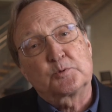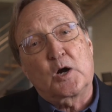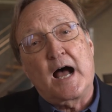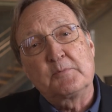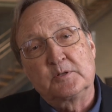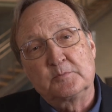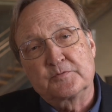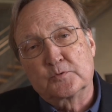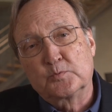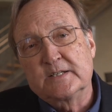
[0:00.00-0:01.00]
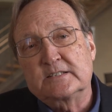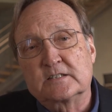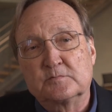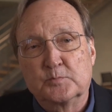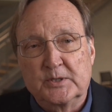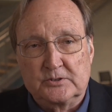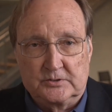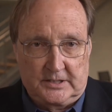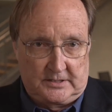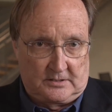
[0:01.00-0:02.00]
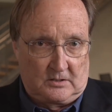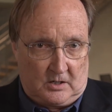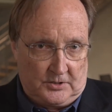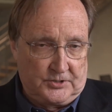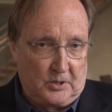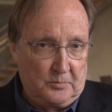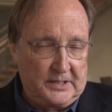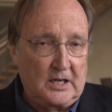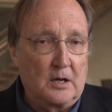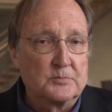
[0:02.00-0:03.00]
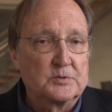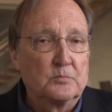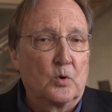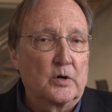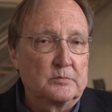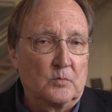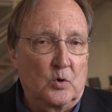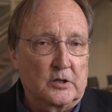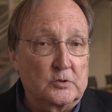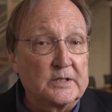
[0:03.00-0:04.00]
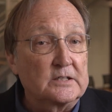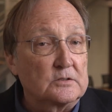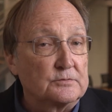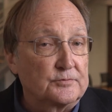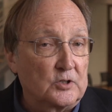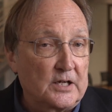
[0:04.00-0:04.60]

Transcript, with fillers: problem of the risk of brittleness also becomes more and more critical for